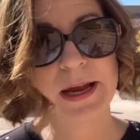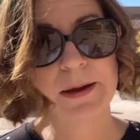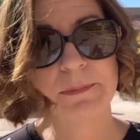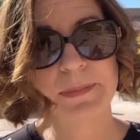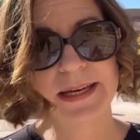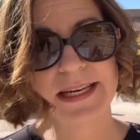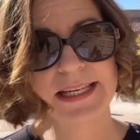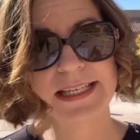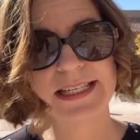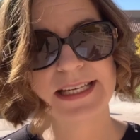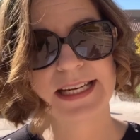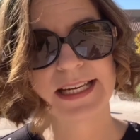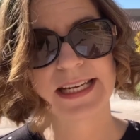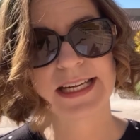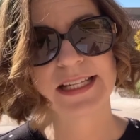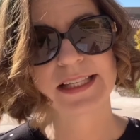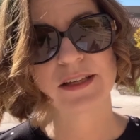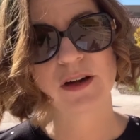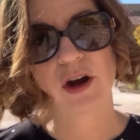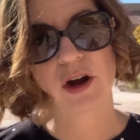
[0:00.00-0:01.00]
I P
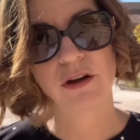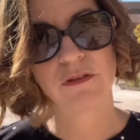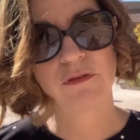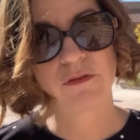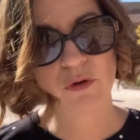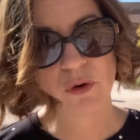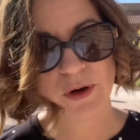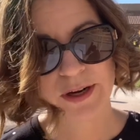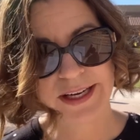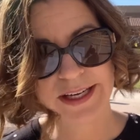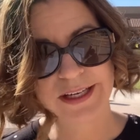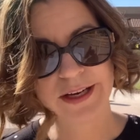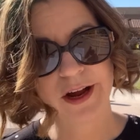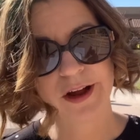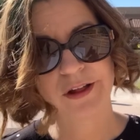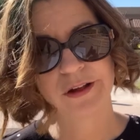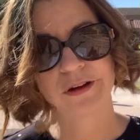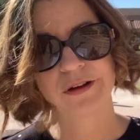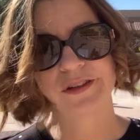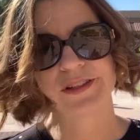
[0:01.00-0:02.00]
tickets are forty
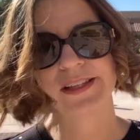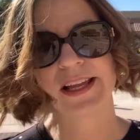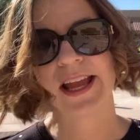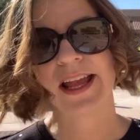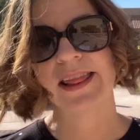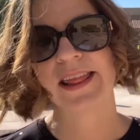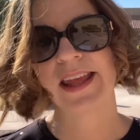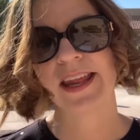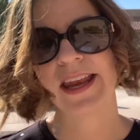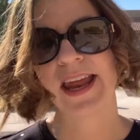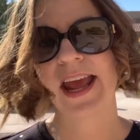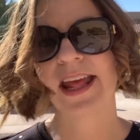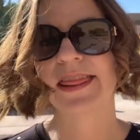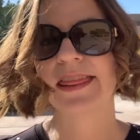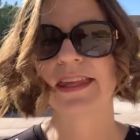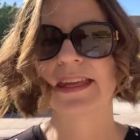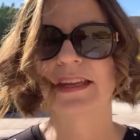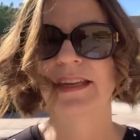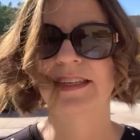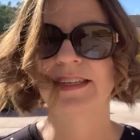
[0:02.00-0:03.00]
dollars, and then at
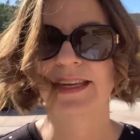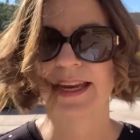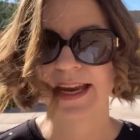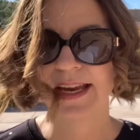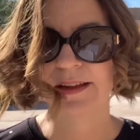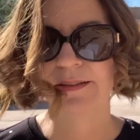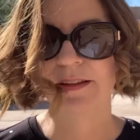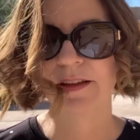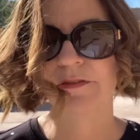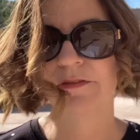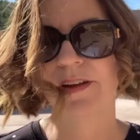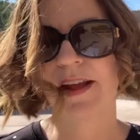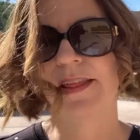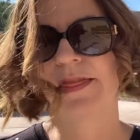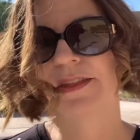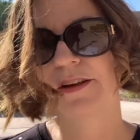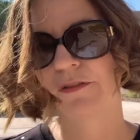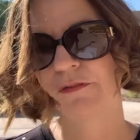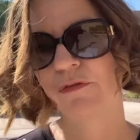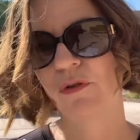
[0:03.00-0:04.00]
the day of the event
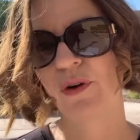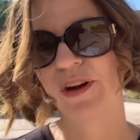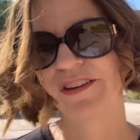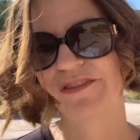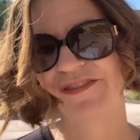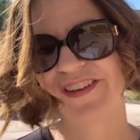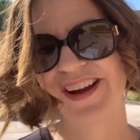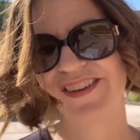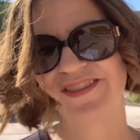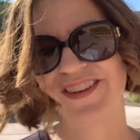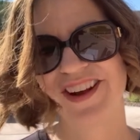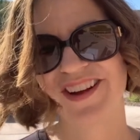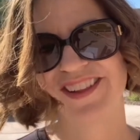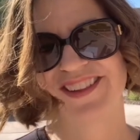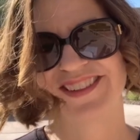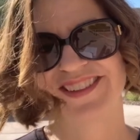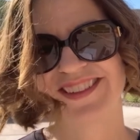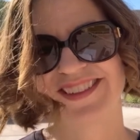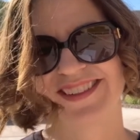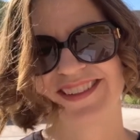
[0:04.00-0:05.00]
they're forty-five
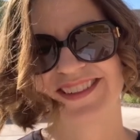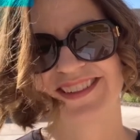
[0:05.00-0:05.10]
dollars.